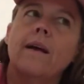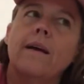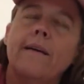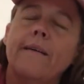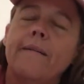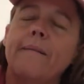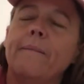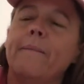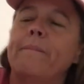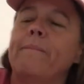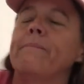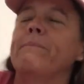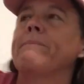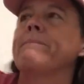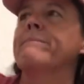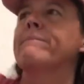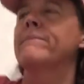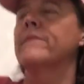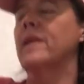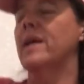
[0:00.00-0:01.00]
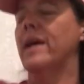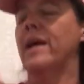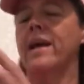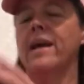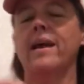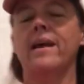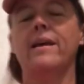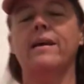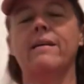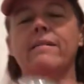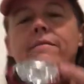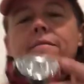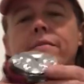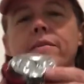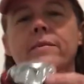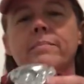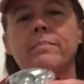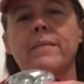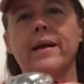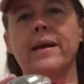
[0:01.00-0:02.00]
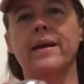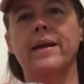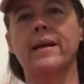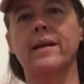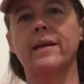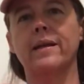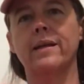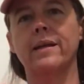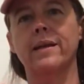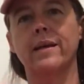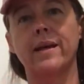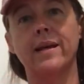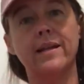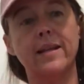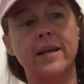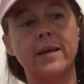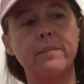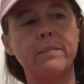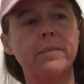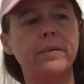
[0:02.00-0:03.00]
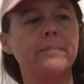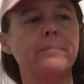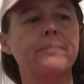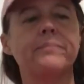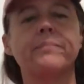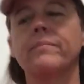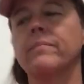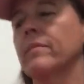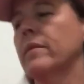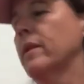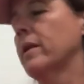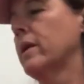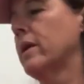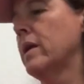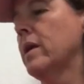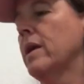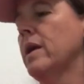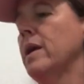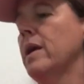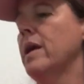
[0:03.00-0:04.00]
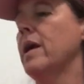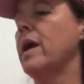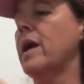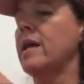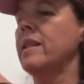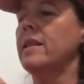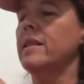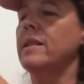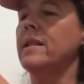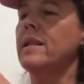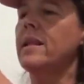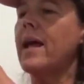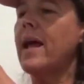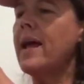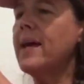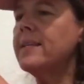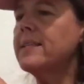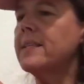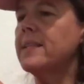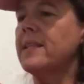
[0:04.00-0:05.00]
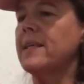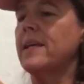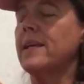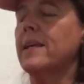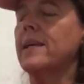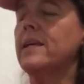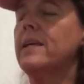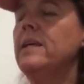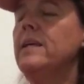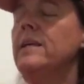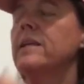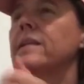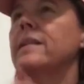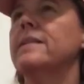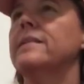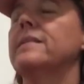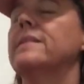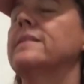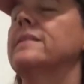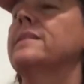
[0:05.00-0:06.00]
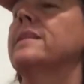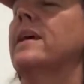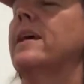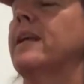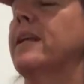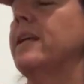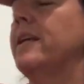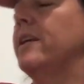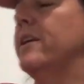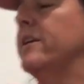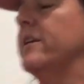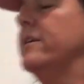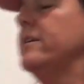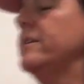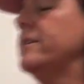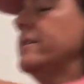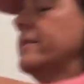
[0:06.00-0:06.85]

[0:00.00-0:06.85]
I have my headlamp. And then the last thing that's inside here,